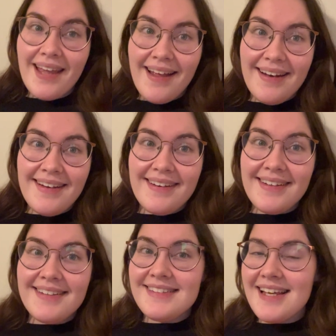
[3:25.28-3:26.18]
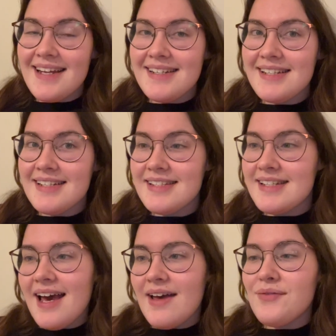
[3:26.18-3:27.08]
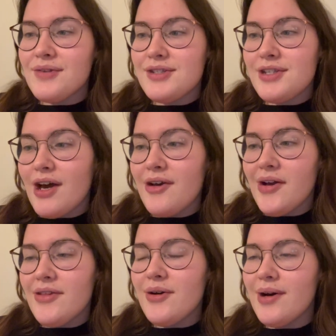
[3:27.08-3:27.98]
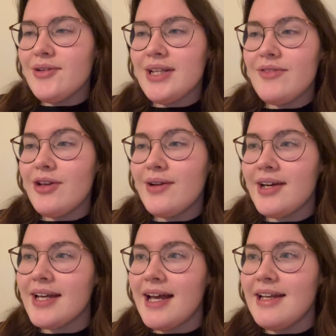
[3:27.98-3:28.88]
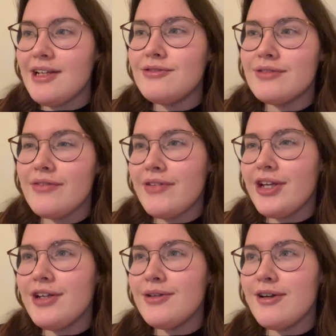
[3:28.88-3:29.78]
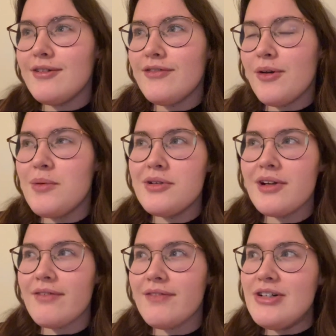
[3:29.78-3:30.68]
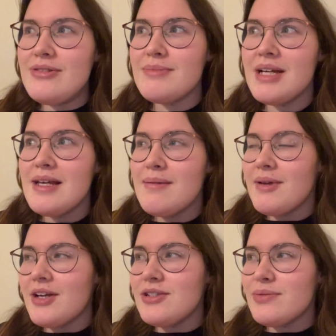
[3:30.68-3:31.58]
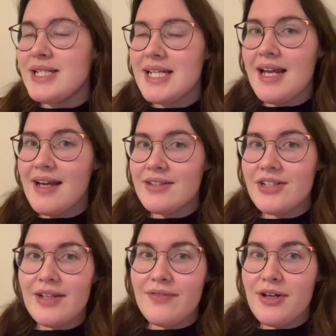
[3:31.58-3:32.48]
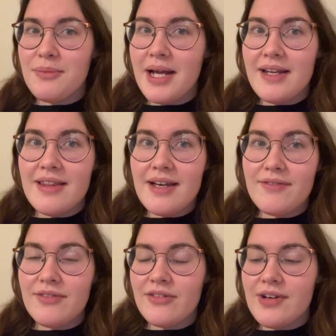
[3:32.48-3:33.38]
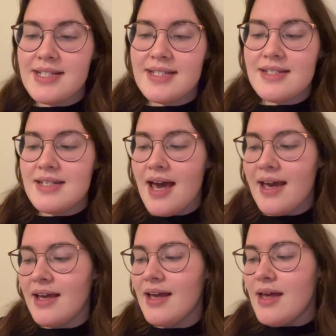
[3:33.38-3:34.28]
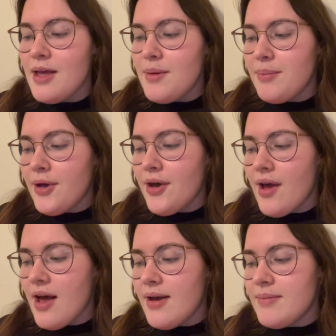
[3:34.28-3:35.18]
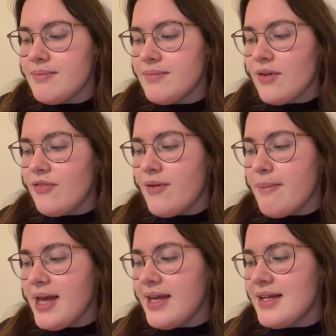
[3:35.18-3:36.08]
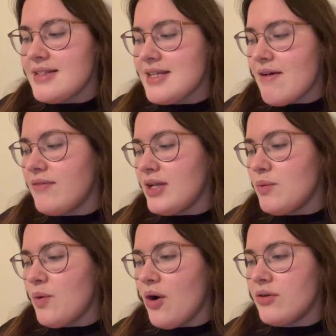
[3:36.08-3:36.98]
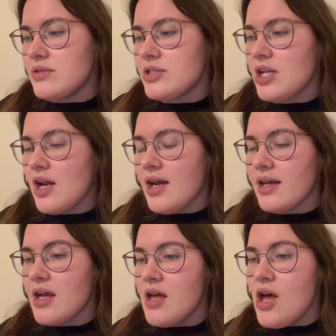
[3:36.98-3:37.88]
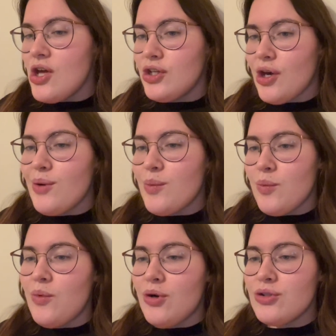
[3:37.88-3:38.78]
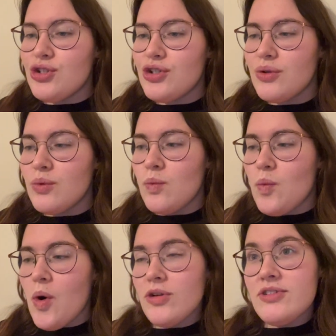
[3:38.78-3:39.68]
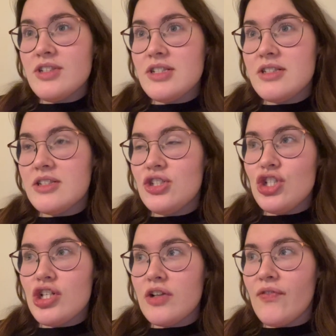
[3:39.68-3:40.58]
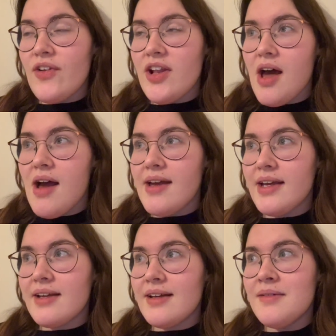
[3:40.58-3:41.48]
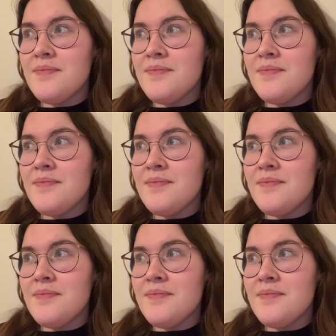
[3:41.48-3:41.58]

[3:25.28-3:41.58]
Hello, it's editing Steph. So I thought I'd give you like a little review of the Wonka film because we didn't actually film anything for the rest of the day. But for me, it's definitely one to like go and watch once just for like